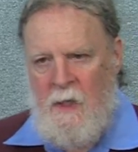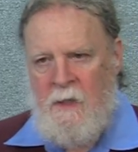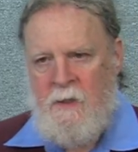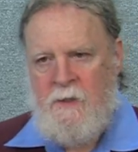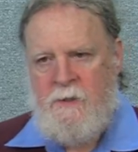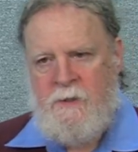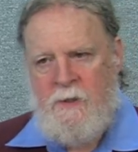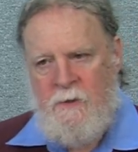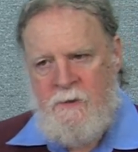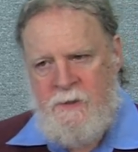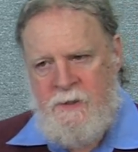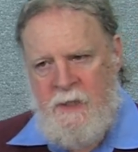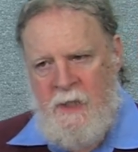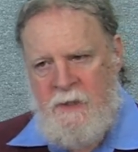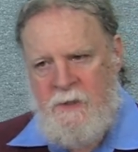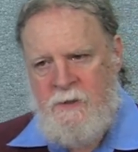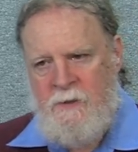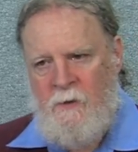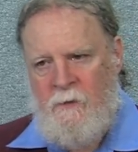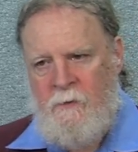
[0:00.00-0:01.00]
The
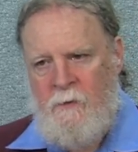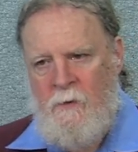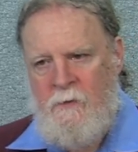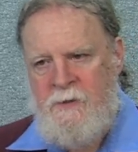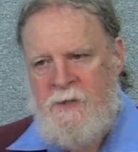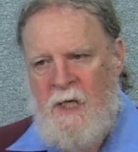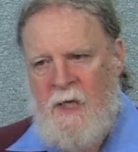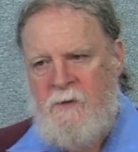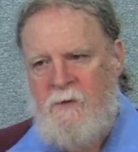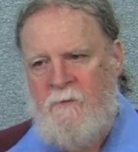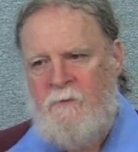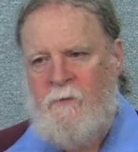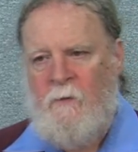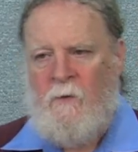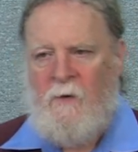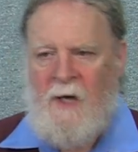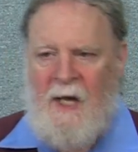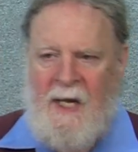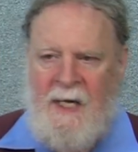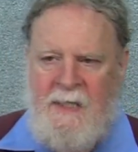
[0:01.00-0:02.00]
association throws out the
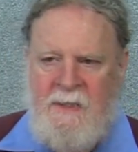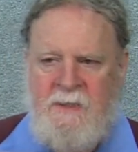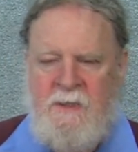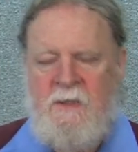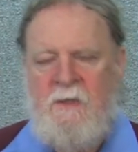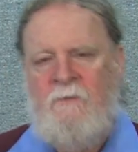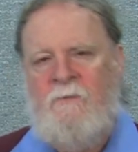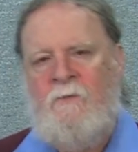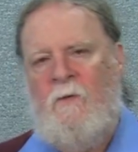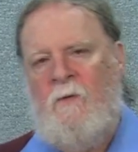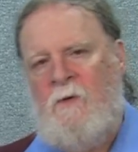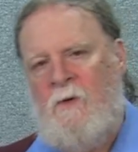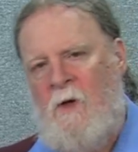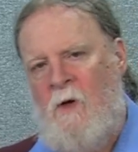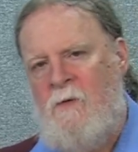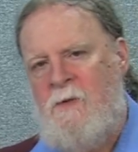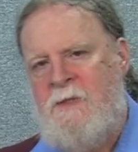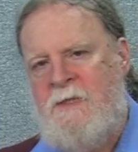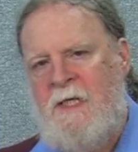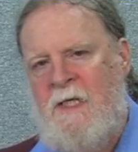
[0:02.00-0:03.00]
four highest and the four
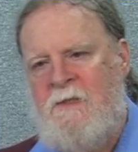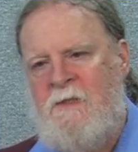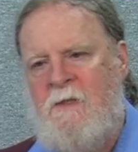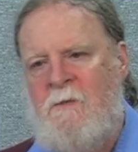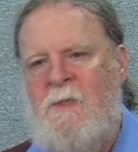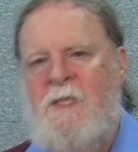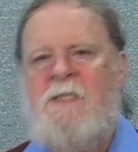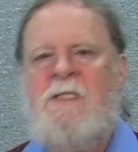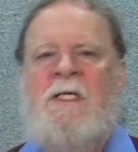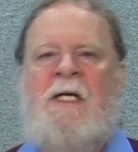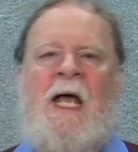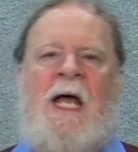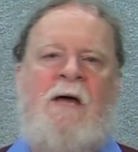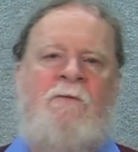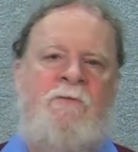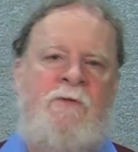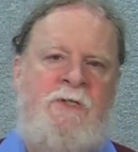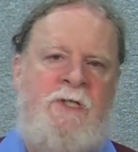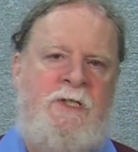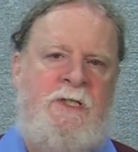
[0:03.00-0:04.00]
lowest estimates and
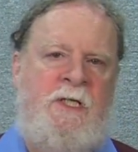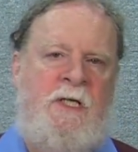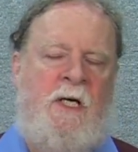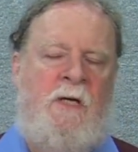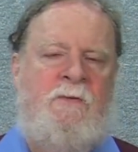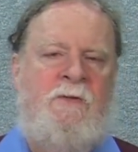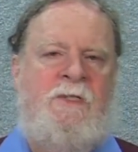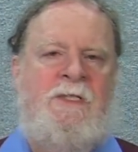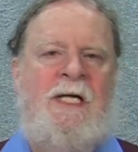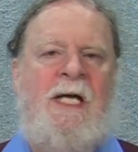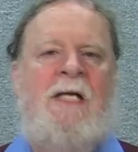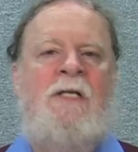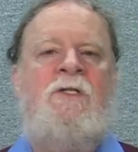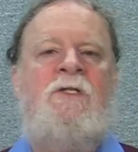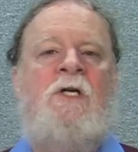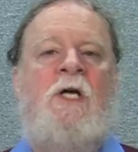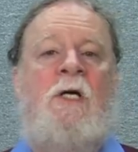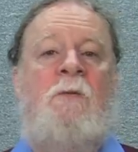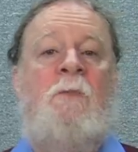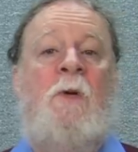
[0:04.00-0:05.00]
averages the other 10
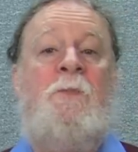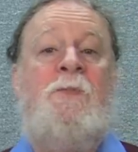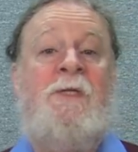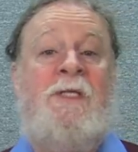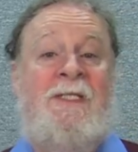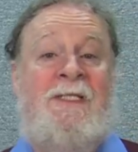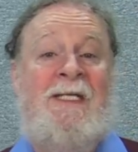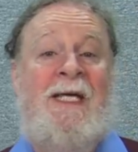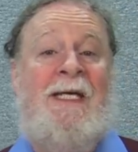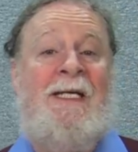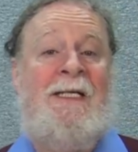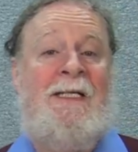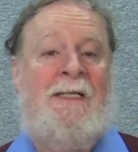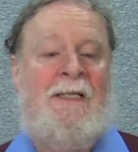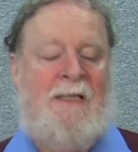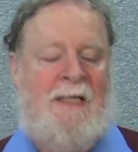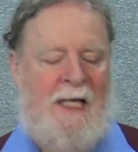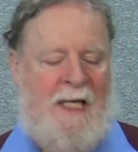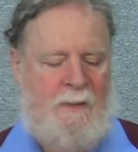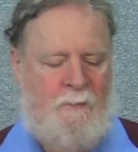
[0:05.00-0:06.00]
to come up with the daily
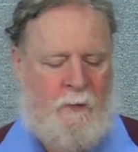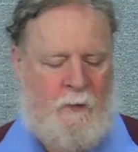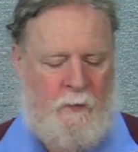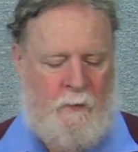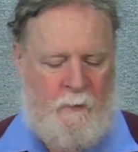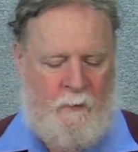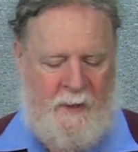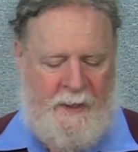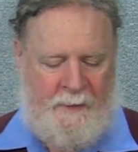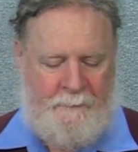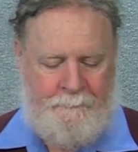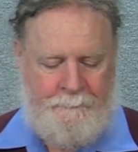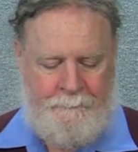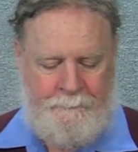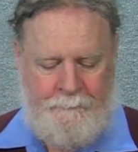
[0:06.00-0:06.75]
LIBOR rate.